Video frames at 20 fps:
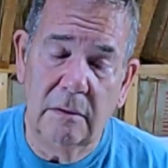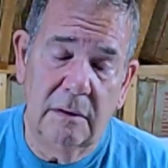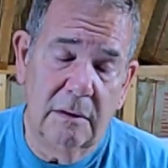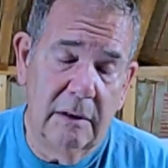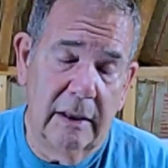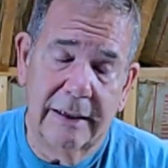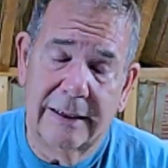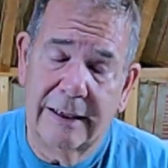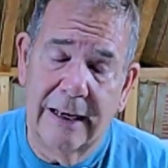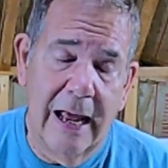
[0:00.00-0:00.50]

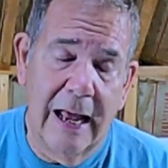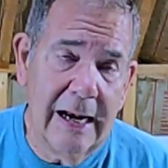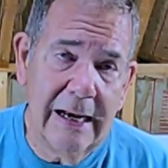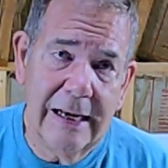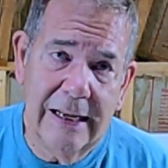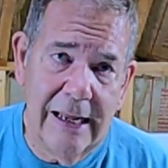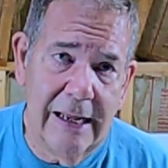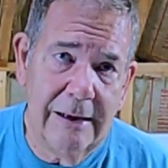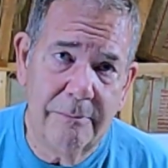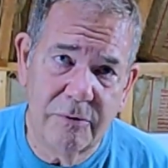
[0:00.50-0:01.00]
Like
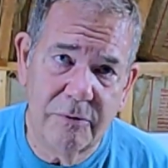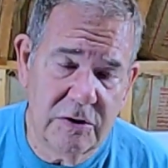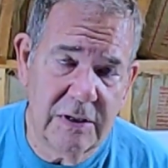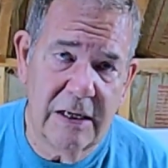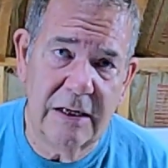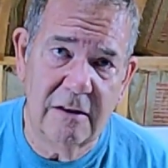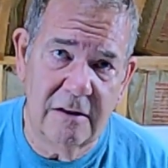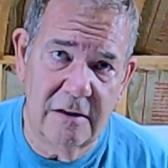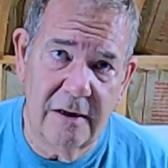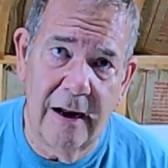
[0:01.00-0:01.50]

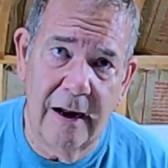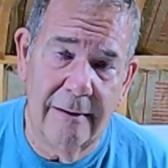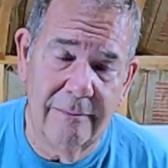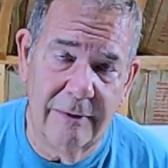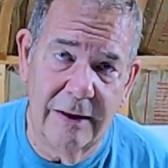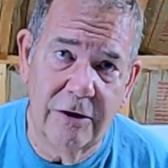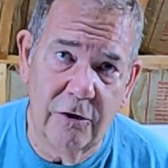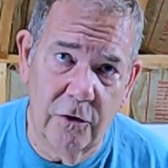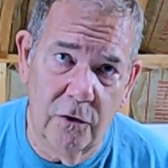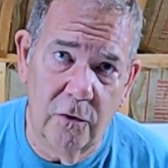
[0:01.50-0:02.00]
98% of the time
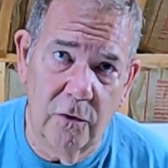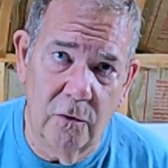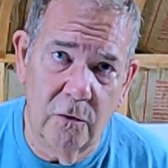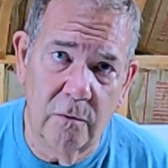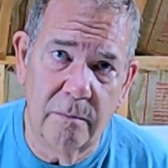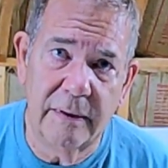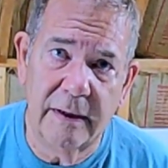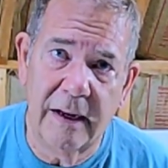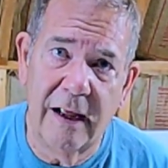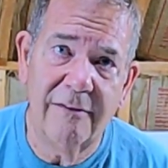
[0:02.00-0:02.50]
they
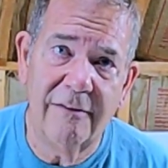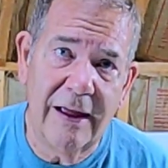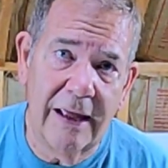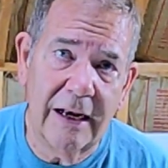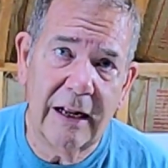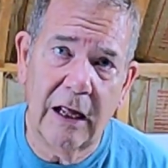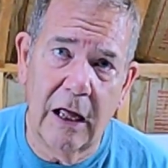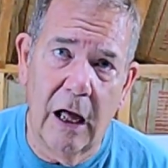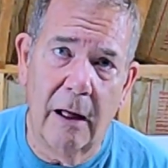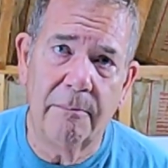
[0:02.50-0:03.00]
do, but I've
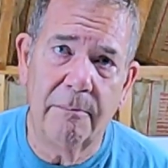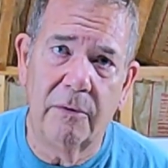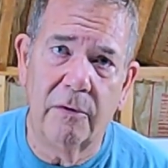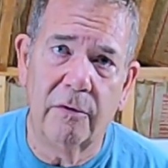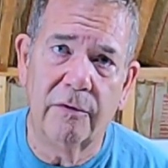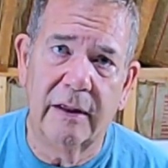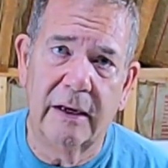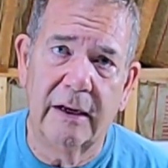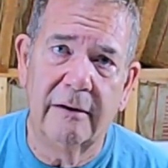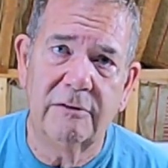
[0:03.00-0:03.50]
had a
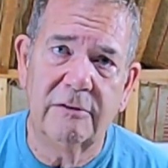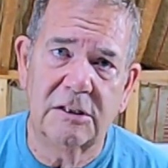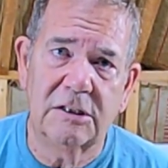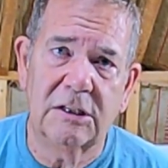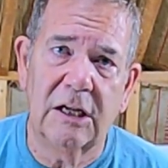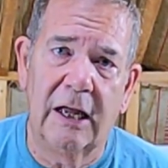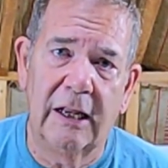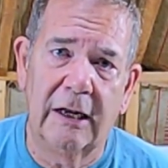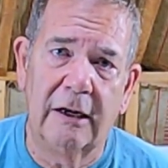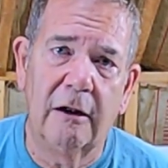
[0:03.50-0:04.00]
couple that have
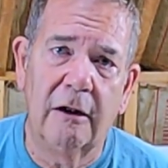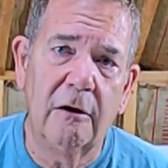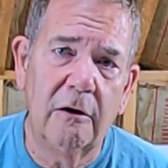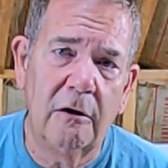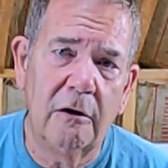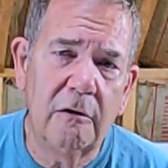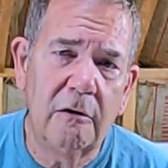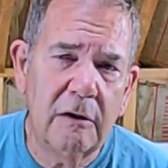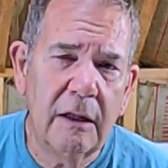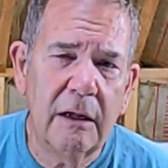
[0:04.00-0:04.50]
decided,
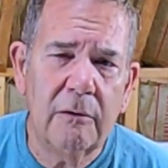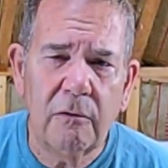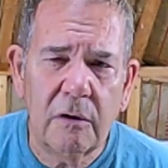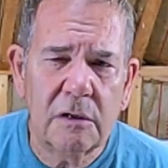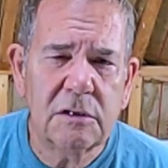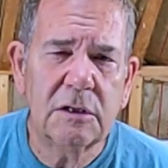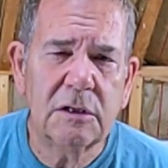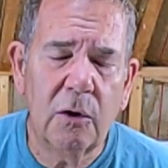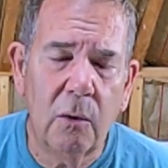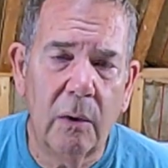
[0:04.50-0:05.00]
oh, that
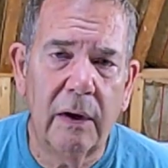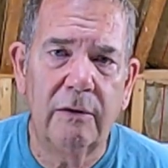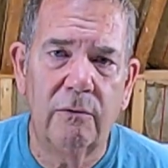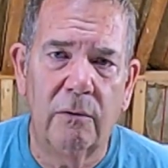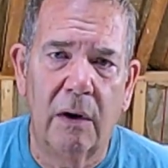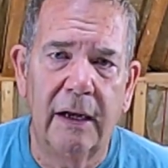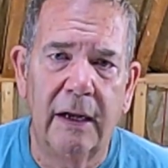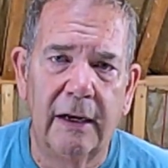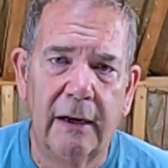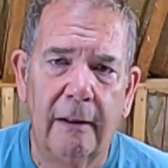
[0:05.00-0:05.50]
wasn't quite
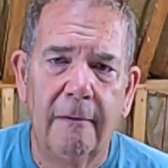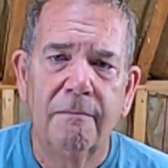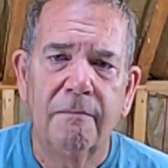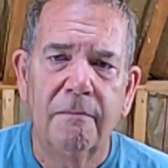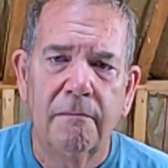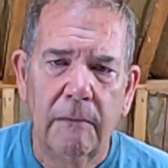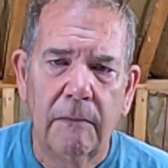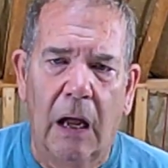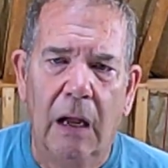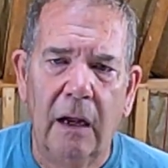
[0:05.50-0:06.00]
right,
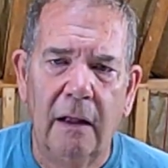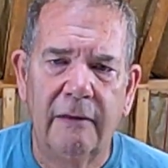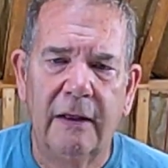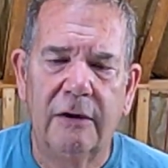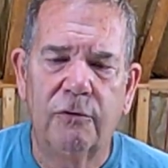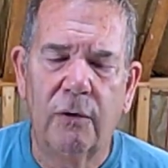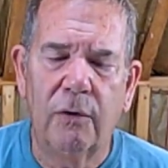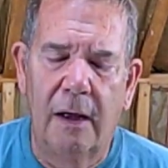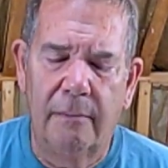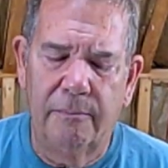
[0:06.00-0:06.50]
and
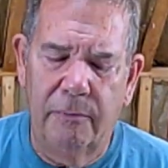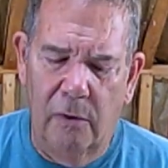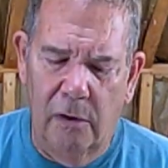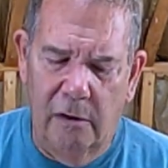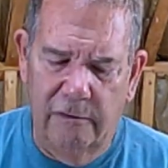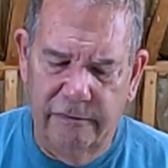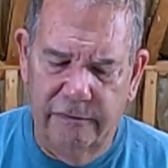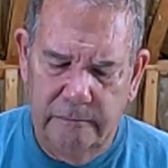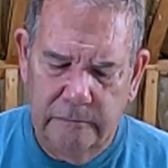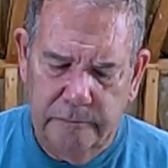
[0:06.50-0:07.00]
they drop
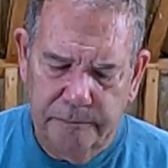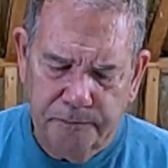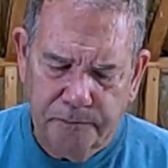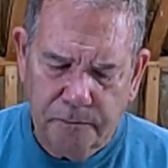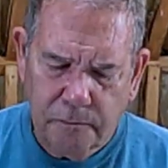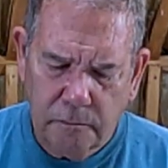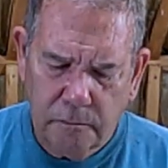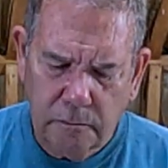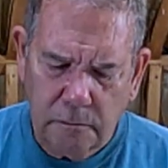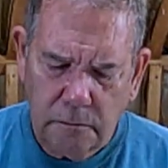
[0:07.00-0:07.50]
off.
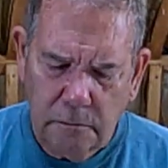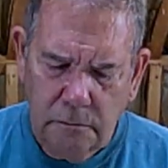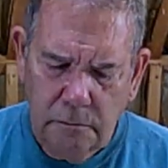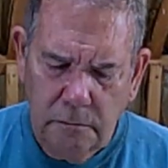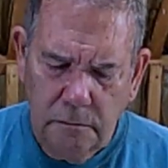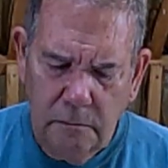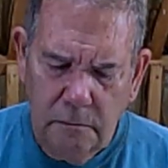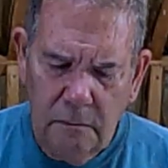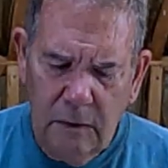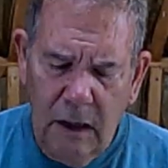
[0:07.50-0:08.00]

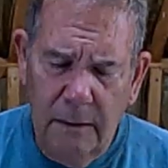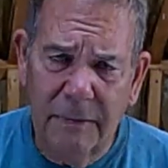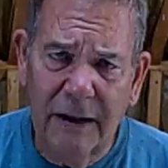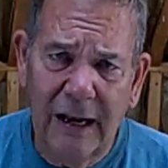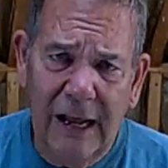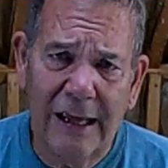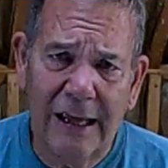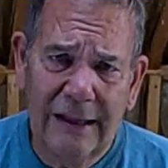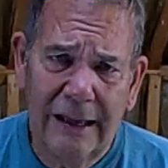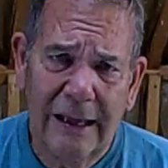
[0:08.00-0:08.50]

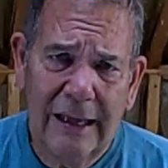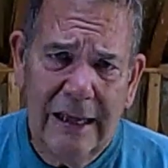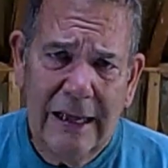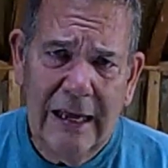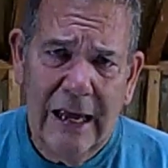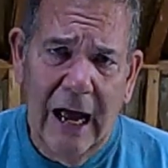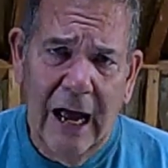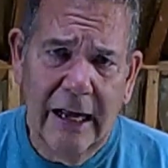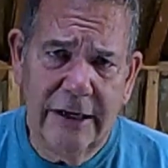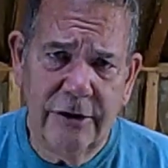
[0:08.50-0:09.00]
But I
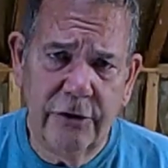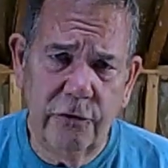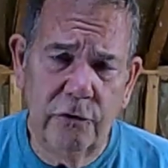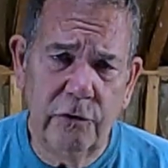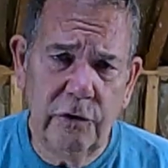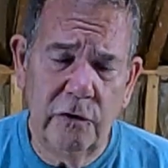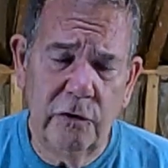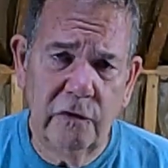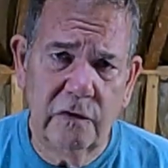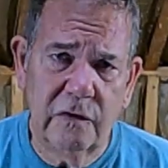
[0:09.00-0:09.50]
do
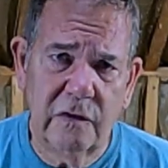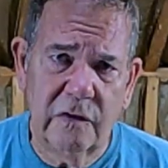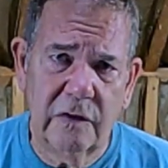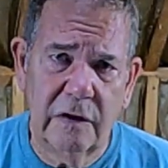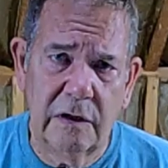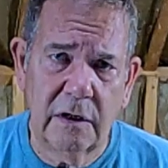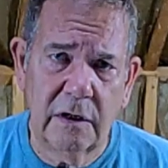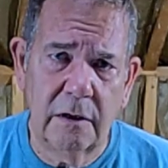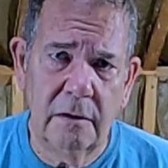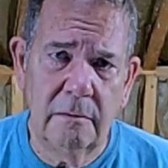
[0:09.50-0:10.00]
use the
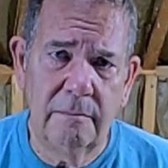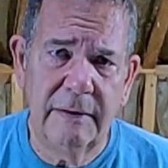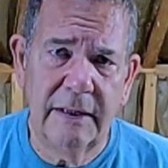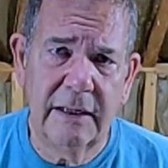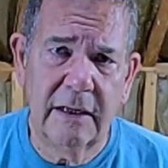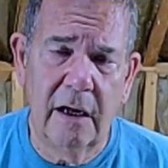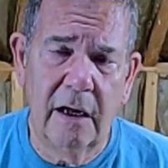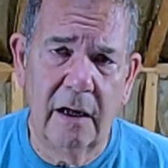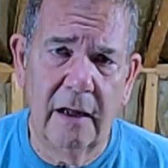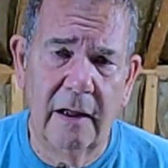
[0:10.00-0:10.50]
silicone
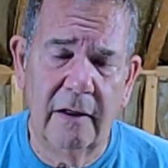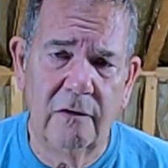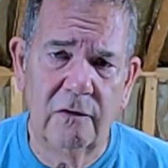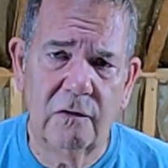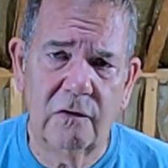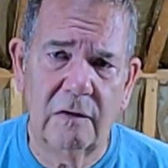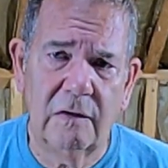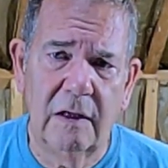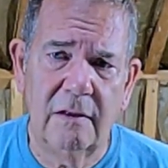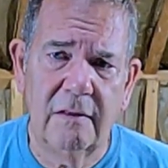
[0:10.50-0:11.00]

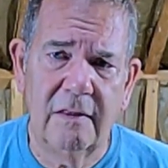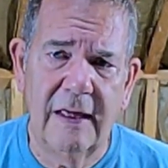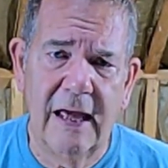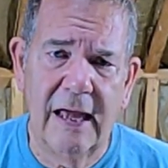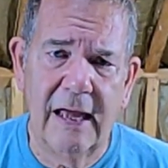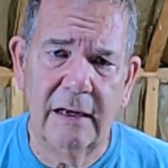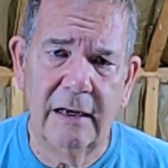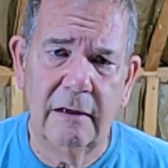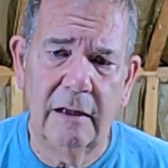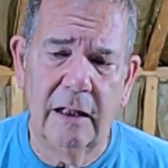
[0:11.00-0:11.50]
because
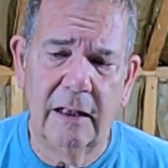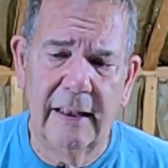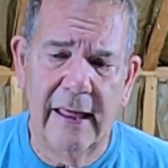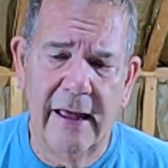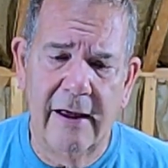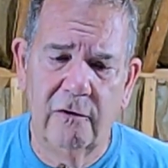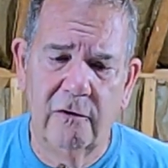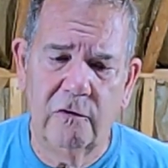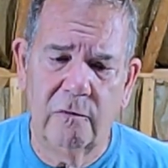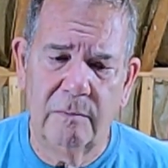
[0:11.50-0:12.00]
that
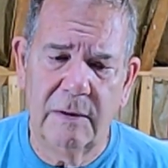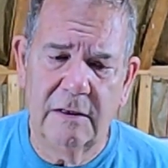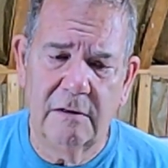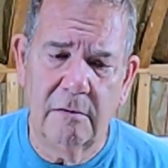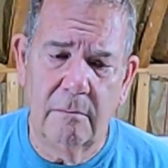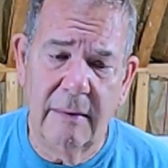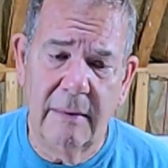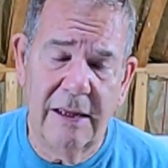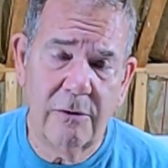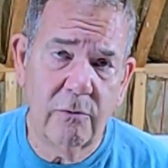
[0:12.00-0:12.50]
allows me
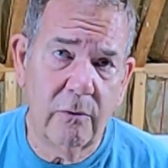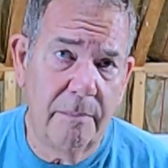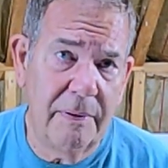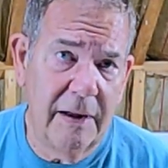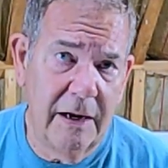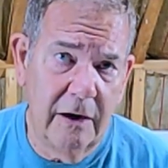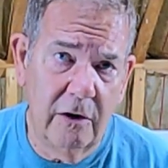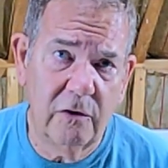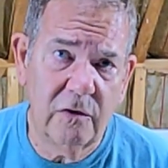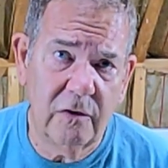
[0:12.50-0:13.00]
to make
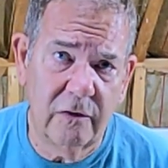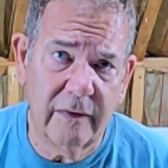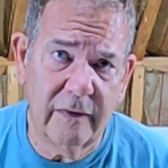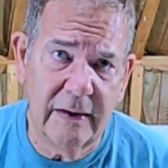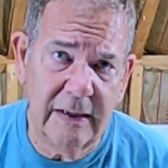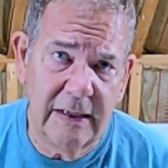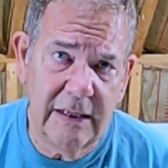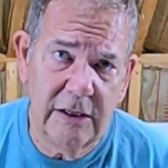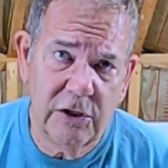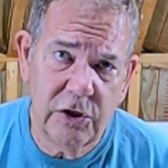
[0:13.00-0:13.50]
repairs if
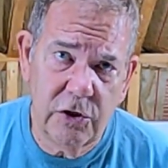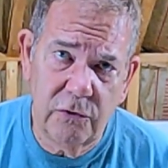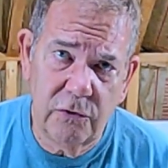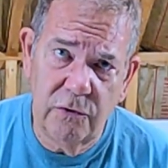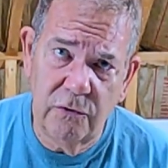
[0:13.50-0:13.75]
I need to.